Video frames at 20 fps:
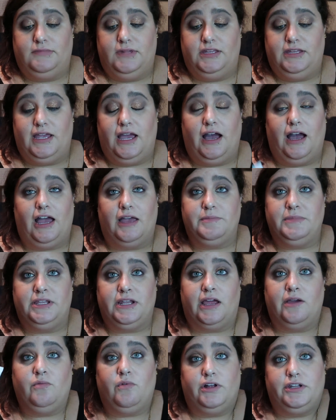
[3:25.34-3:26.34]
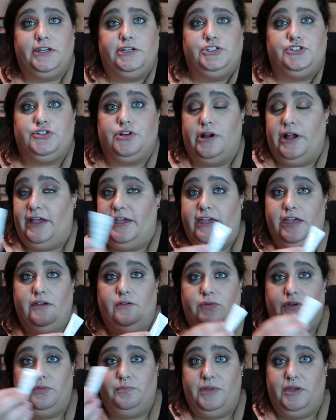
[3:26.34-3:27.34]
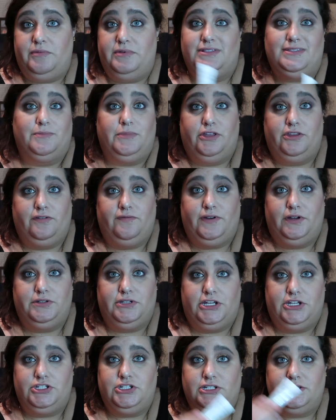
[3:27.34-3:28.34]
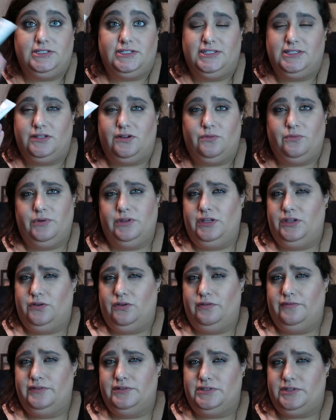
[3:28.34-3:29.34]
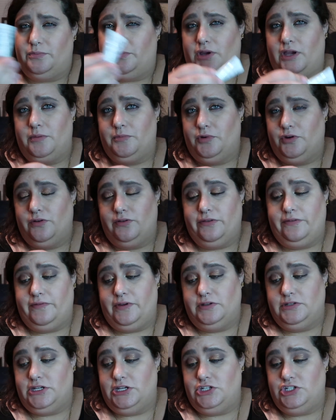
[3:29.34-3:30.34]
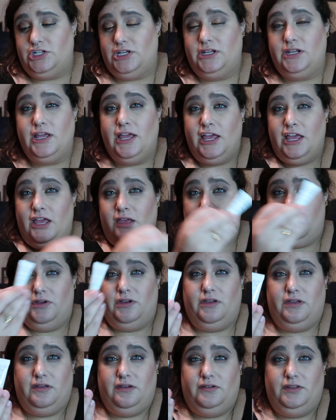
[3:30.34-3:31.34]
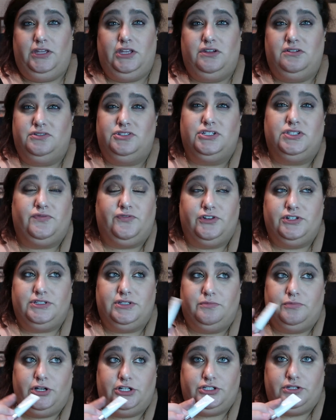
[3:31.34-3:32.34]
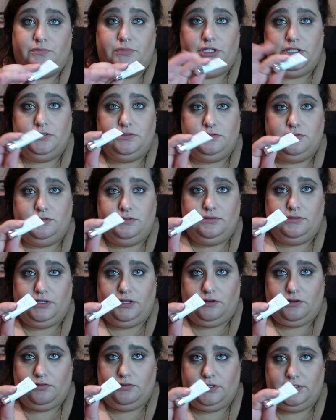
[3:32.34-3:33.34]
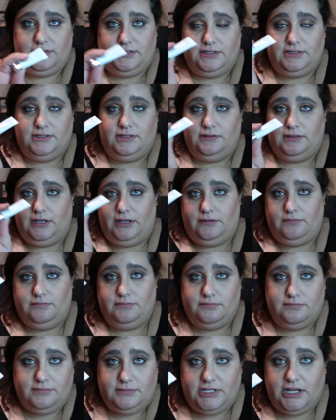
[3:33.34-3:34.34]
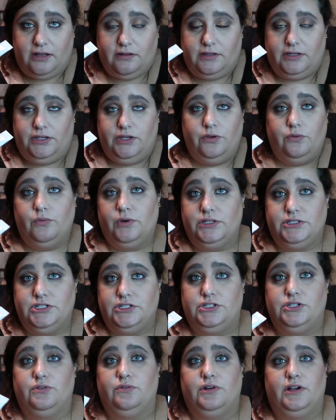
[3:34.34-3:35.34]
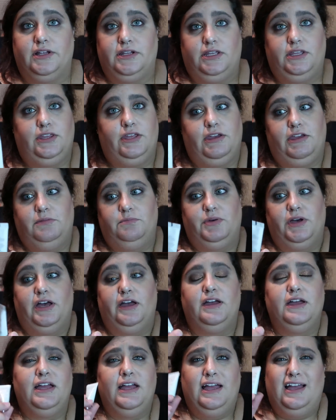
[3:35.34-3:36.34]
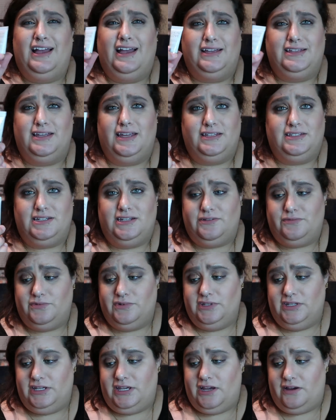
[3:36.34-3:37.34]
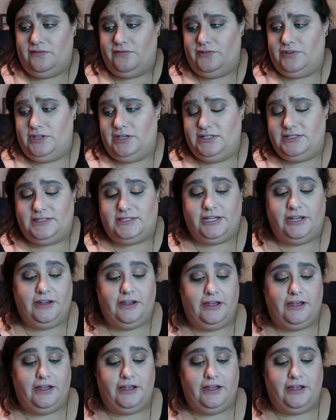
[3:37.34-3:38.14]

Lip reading: Yeah, I mean, I want to try it with maybe some other foundations because I don't really know if it's the primer or the foundation, but, just first impression, but, this isn't like telling you what to do or anything, but I didn't really care for this.